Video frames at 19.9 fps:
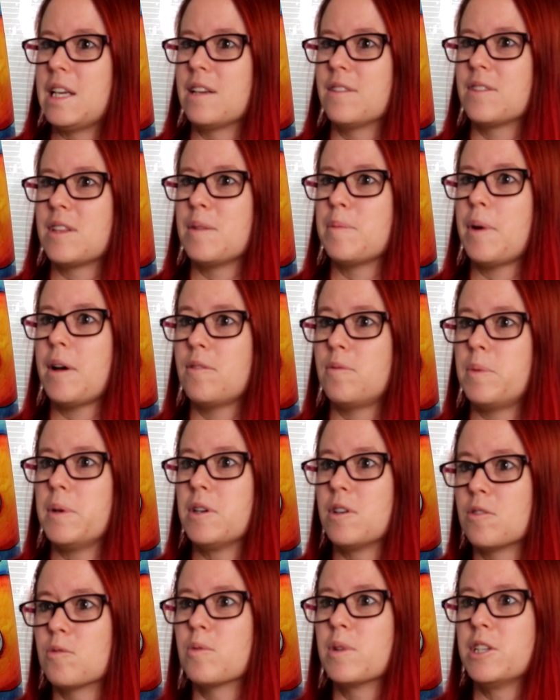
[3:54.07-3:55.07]
None of them have been
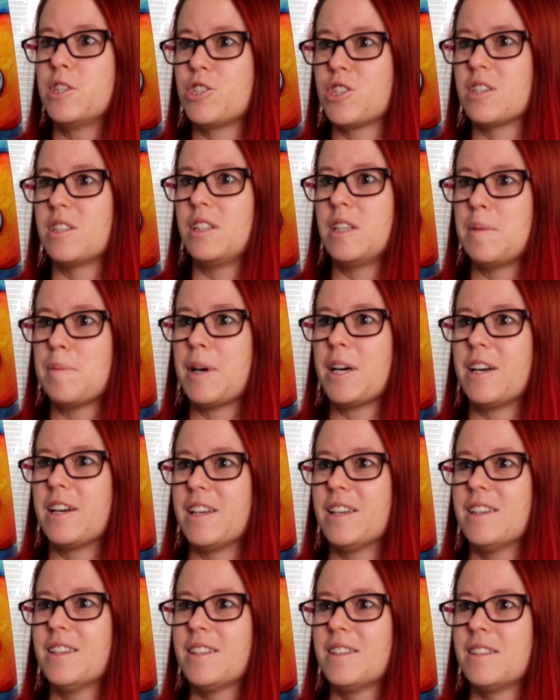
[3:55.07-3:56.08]
originally
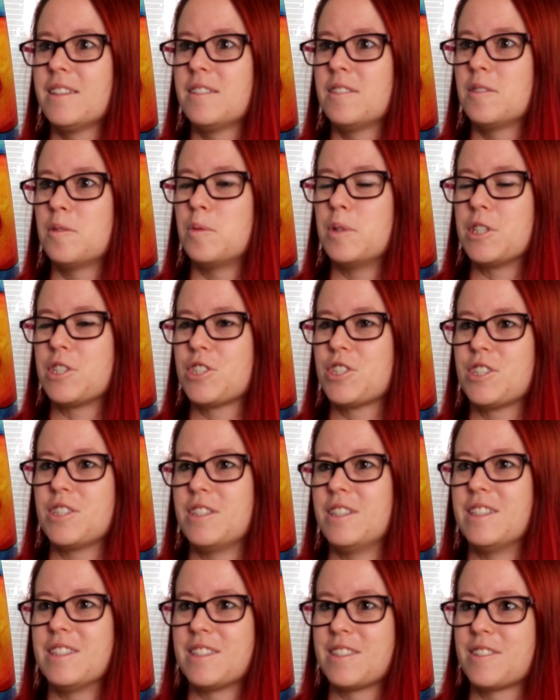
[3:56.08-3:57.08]
mine, which
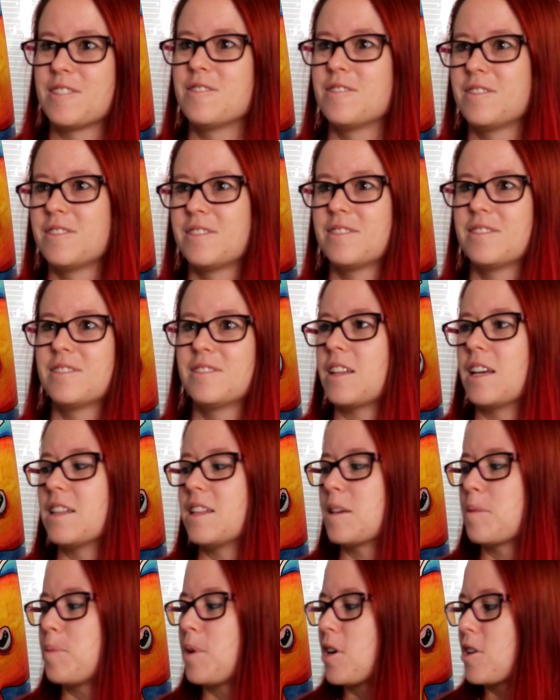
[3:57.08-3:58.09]
is I
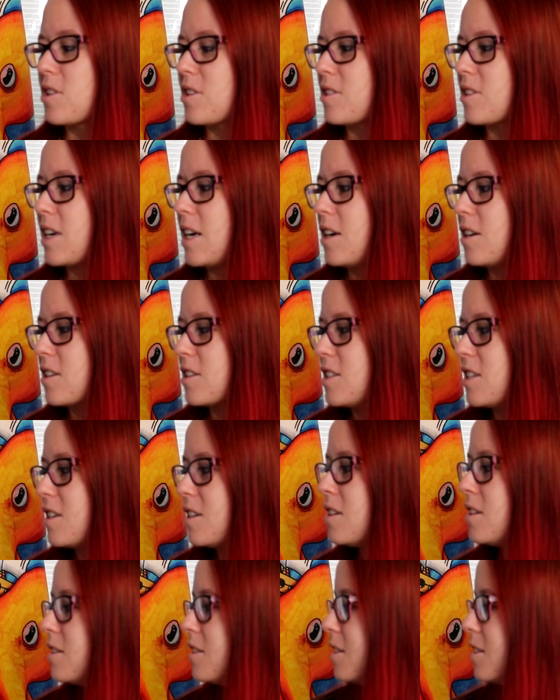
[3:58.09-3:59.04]
think part of their character.